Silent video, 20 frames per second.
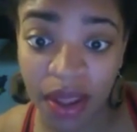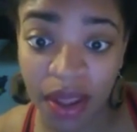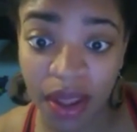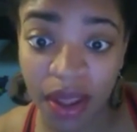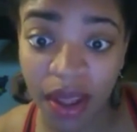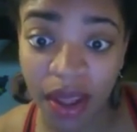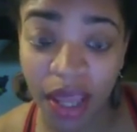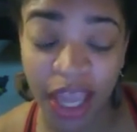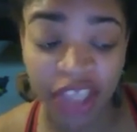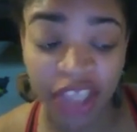
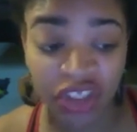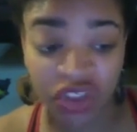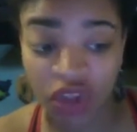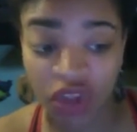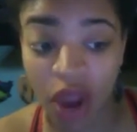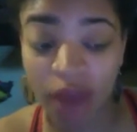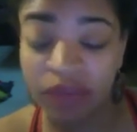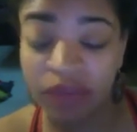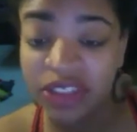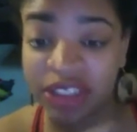and
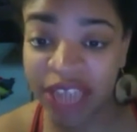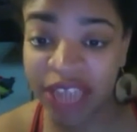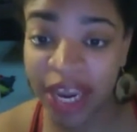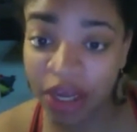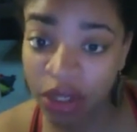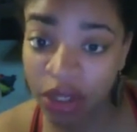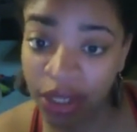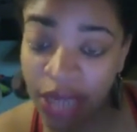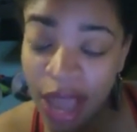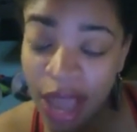start
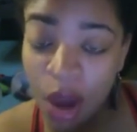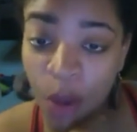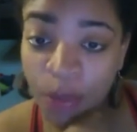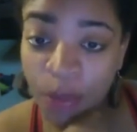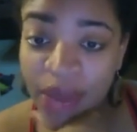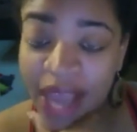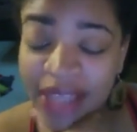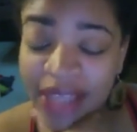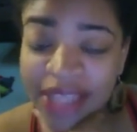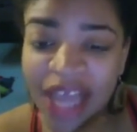recycling our
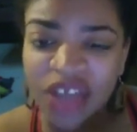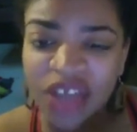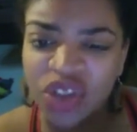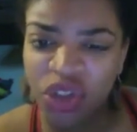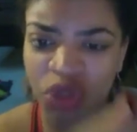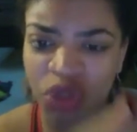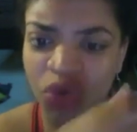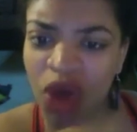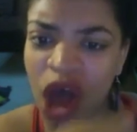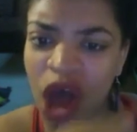black dollars, do
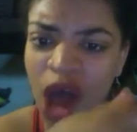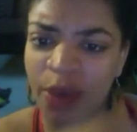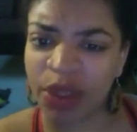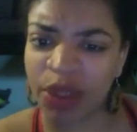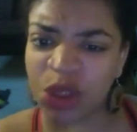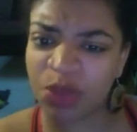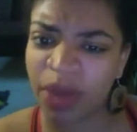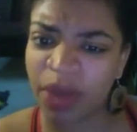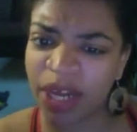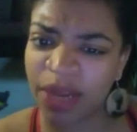you know how much
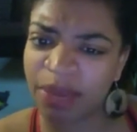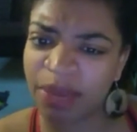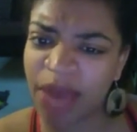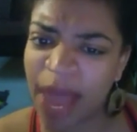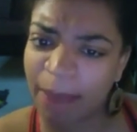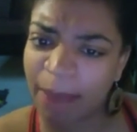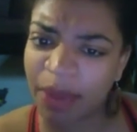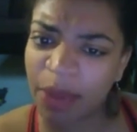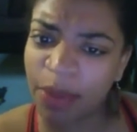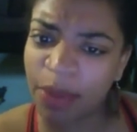money
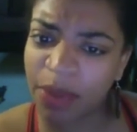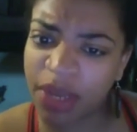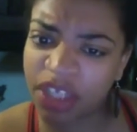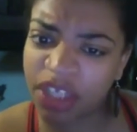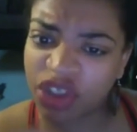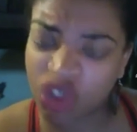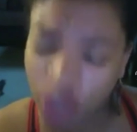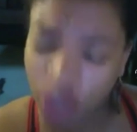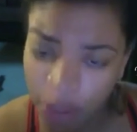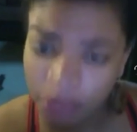black people
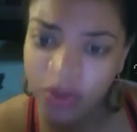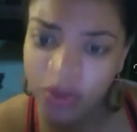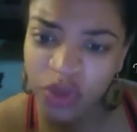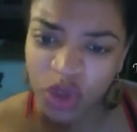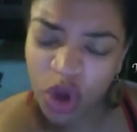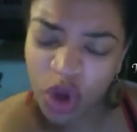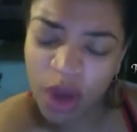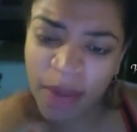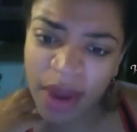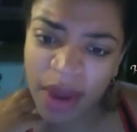contribute to
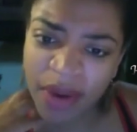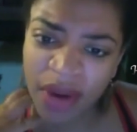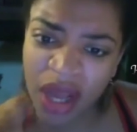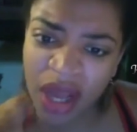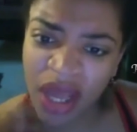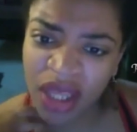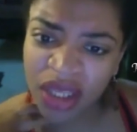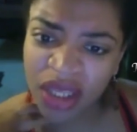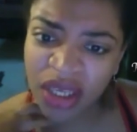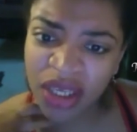America?
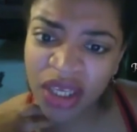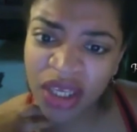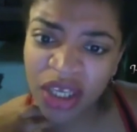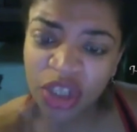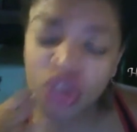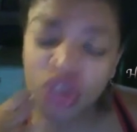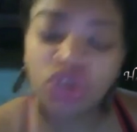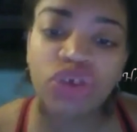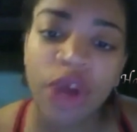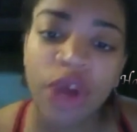
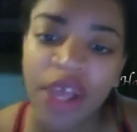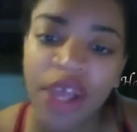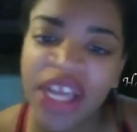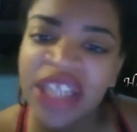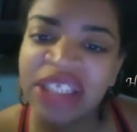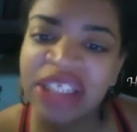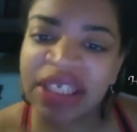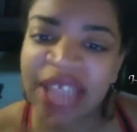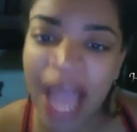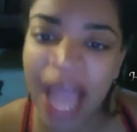Trillions
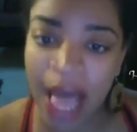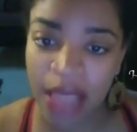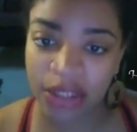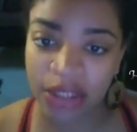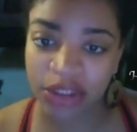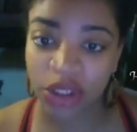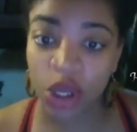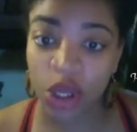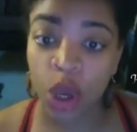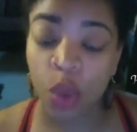of
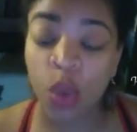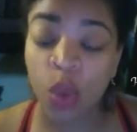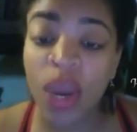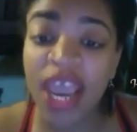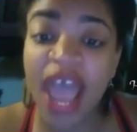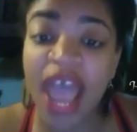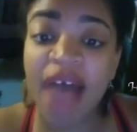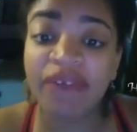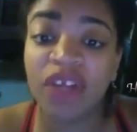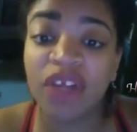dollars. We
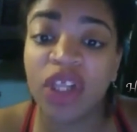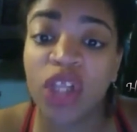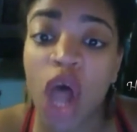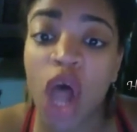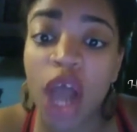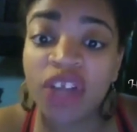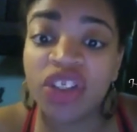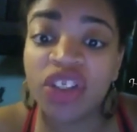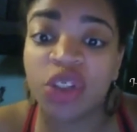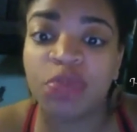have the
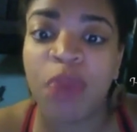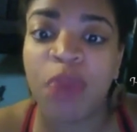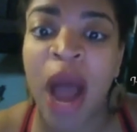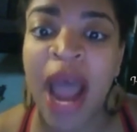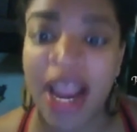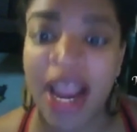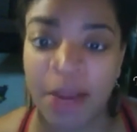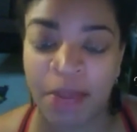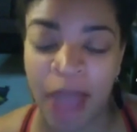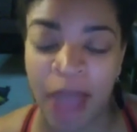largest
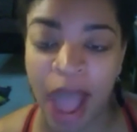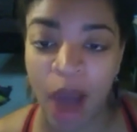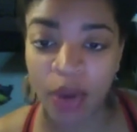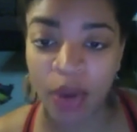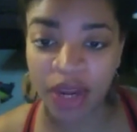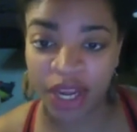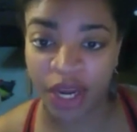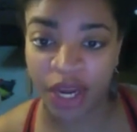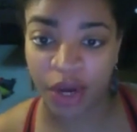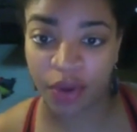buying power
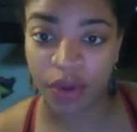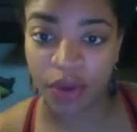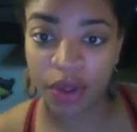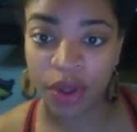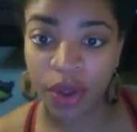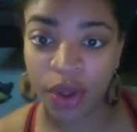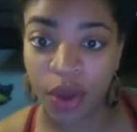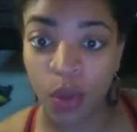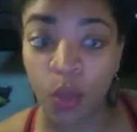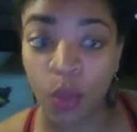here.
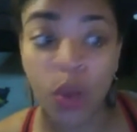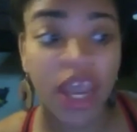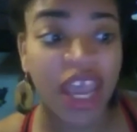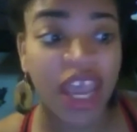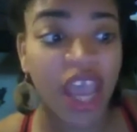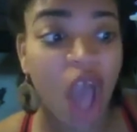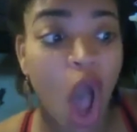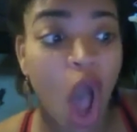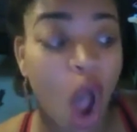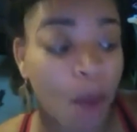We
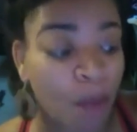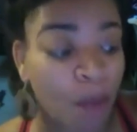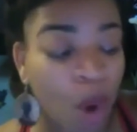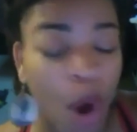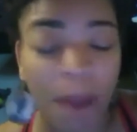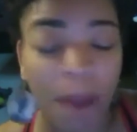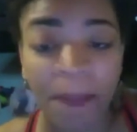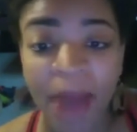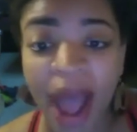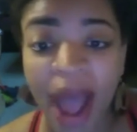are
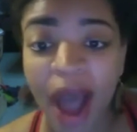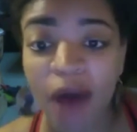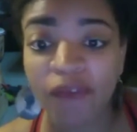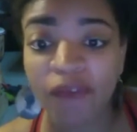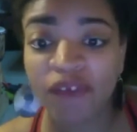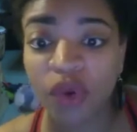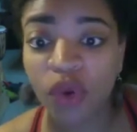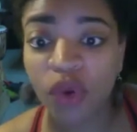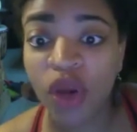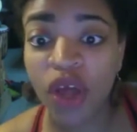more
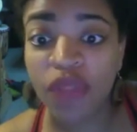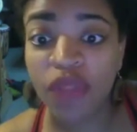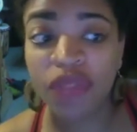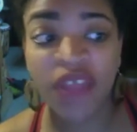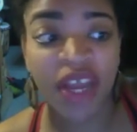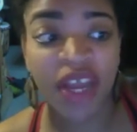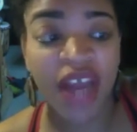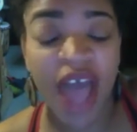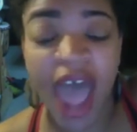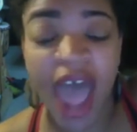powerful
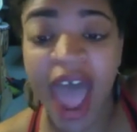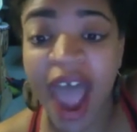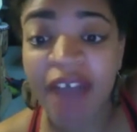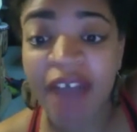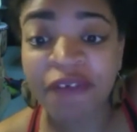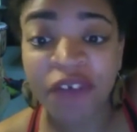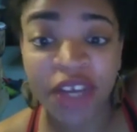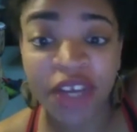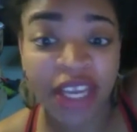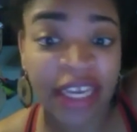than an
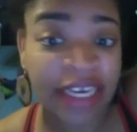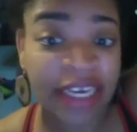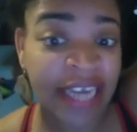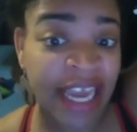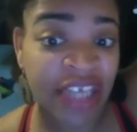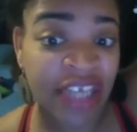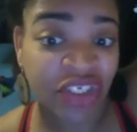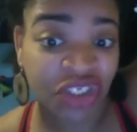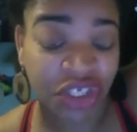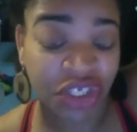African
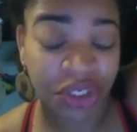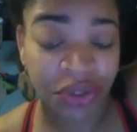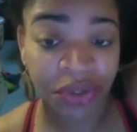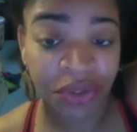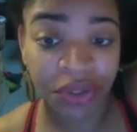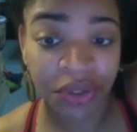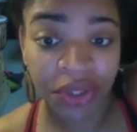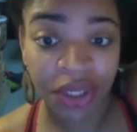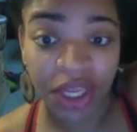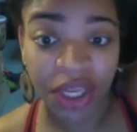nation
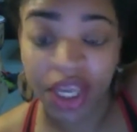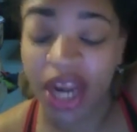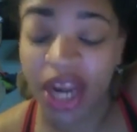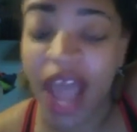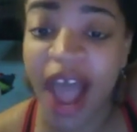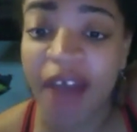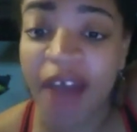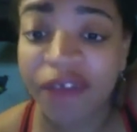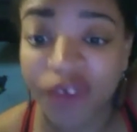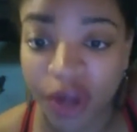in
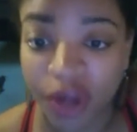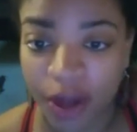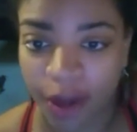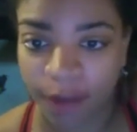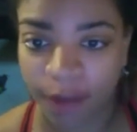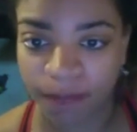Africa.